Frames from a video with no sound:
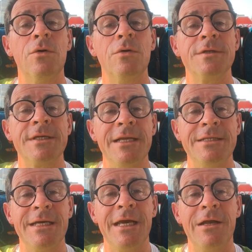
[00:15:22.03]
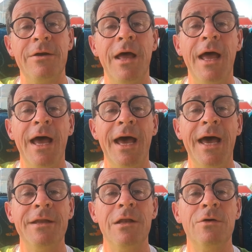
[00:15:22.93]
Did you notice that with electric cars, you
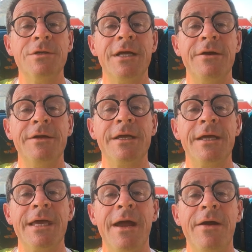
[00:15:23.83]
could give up behind you so easy,